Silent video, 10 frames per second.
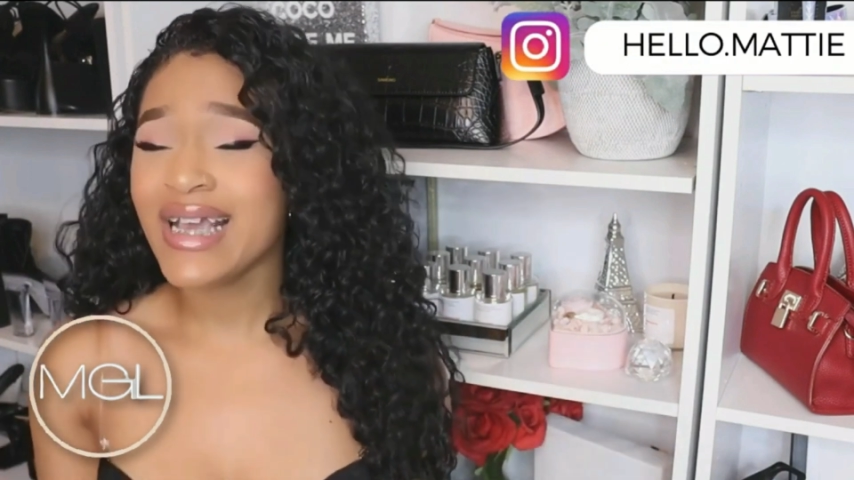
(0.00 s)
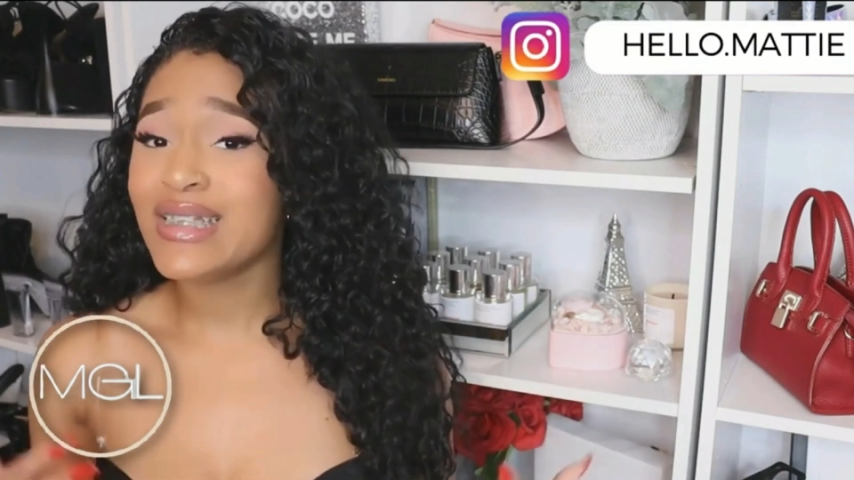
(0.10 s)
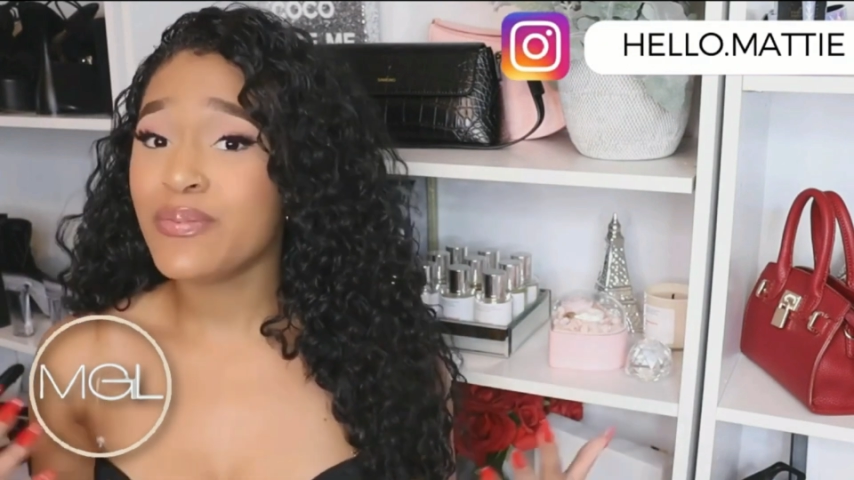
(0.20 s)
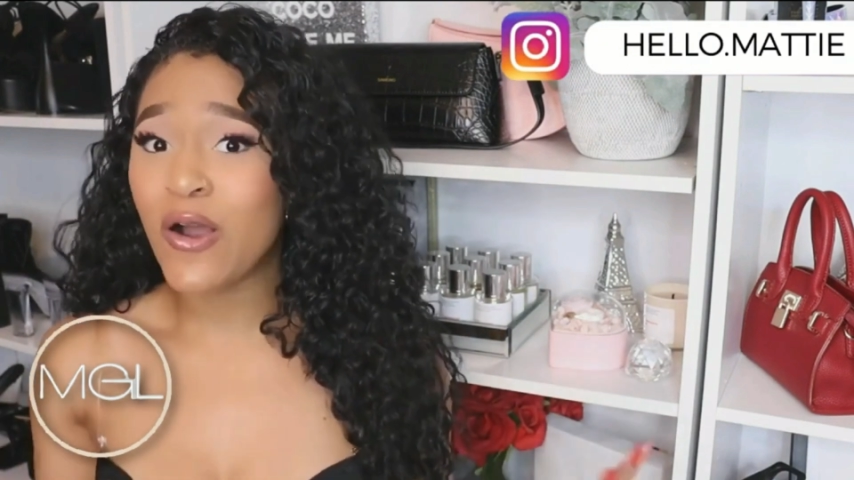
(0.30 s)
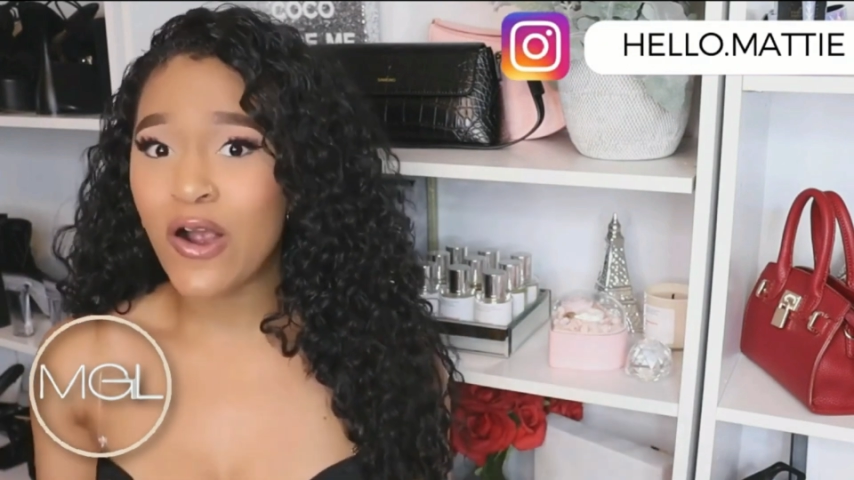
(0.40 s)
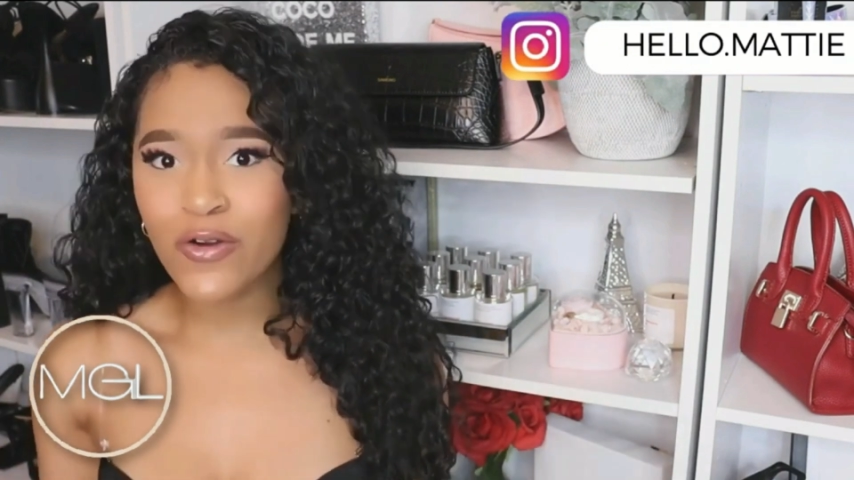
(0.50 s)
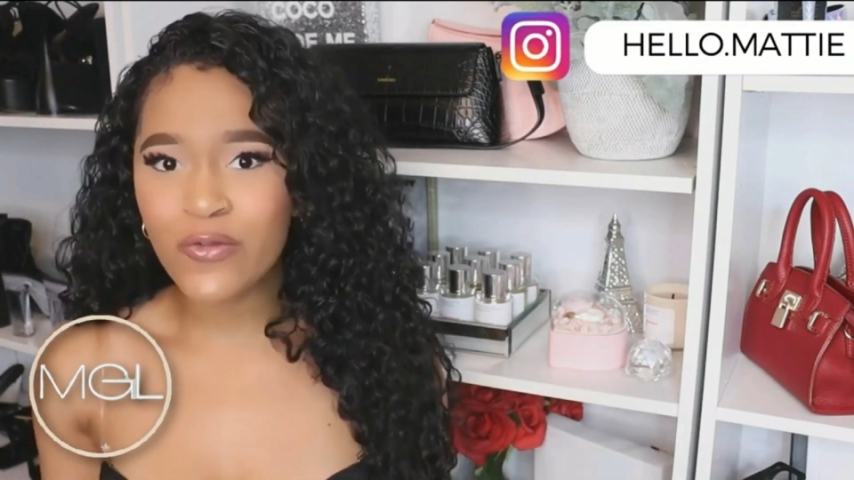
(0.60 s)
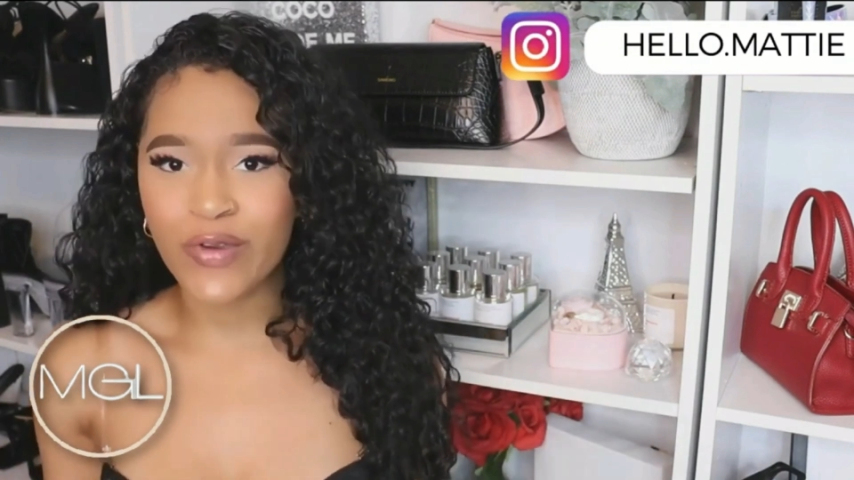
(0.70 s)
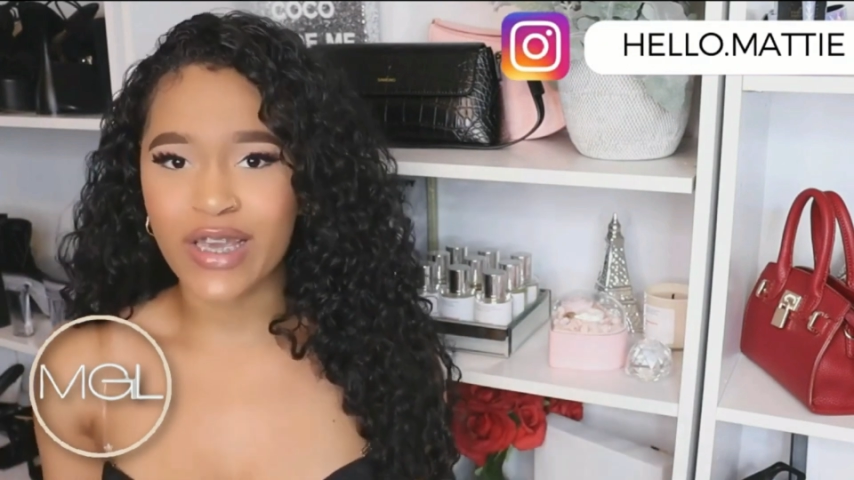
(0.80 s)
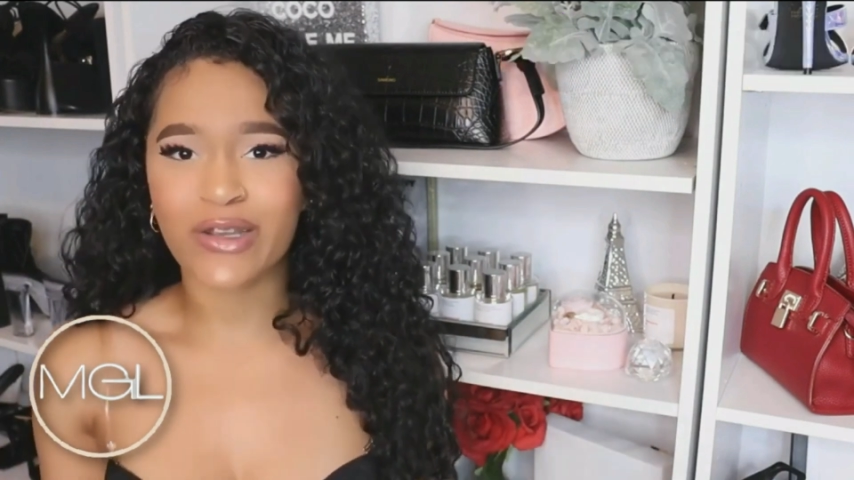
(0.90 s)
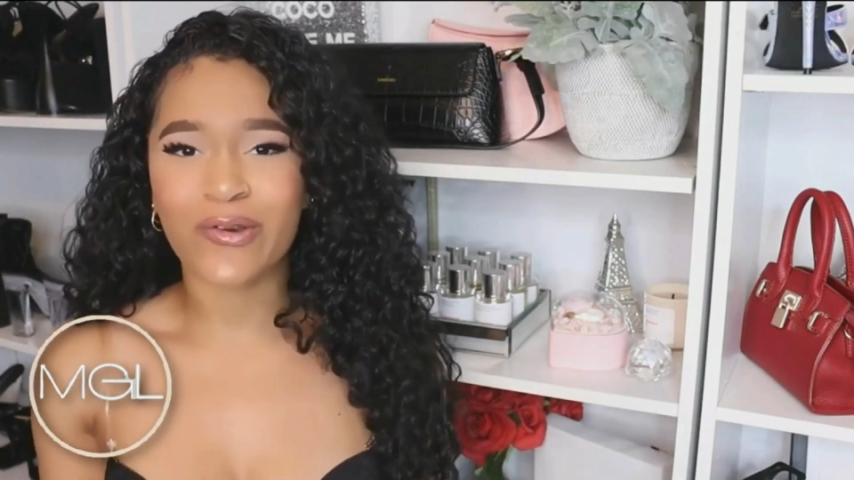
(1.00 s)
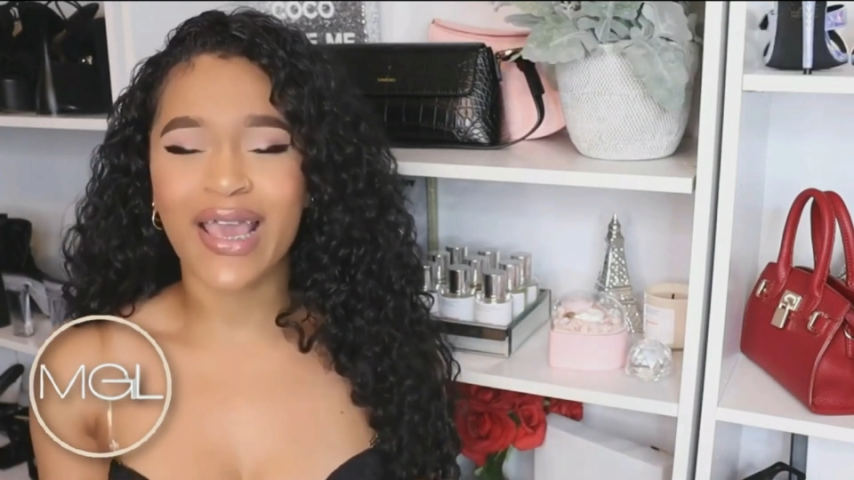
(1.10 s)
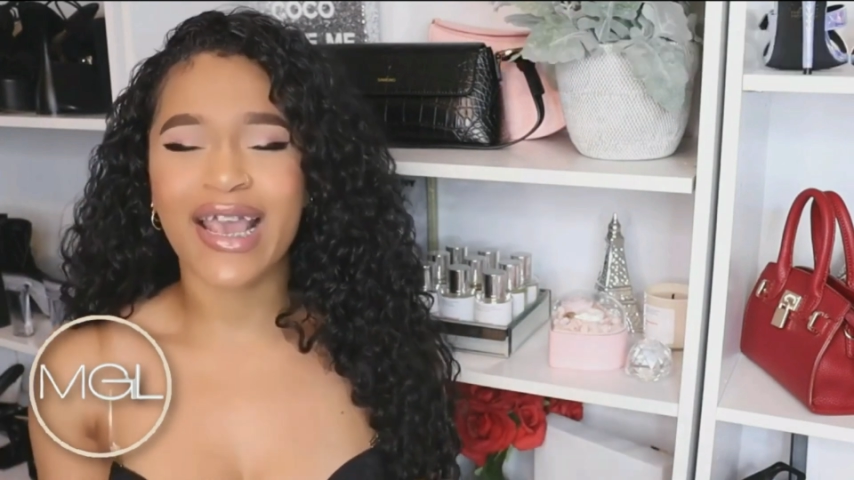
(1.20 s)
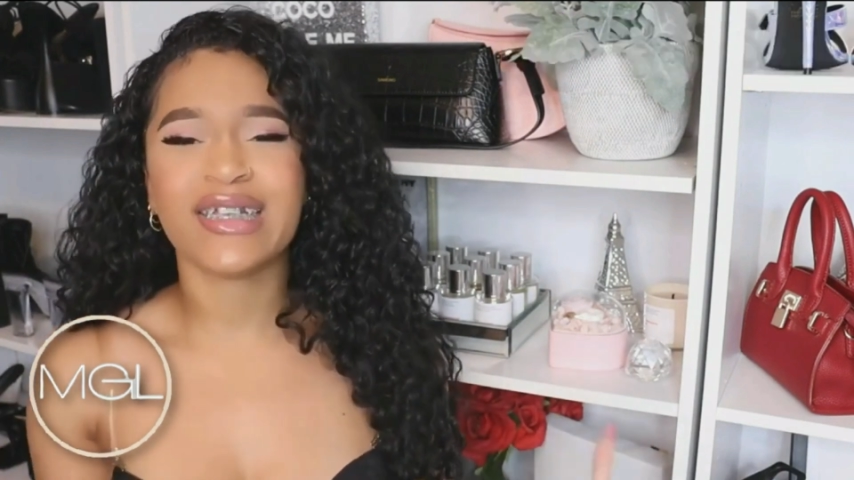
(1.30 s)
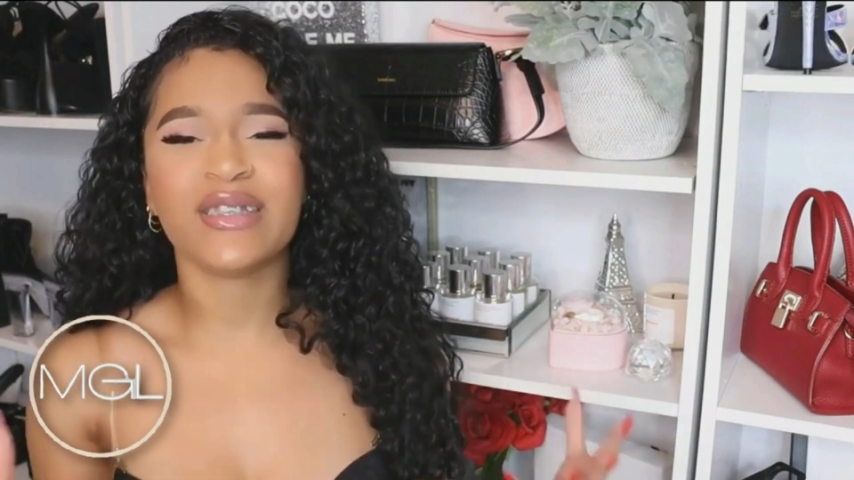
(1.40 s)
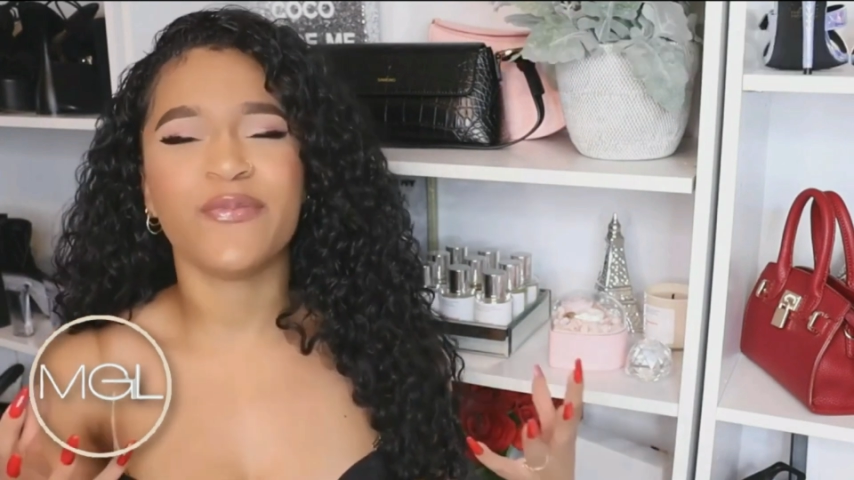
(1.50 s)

It's perfect, okay?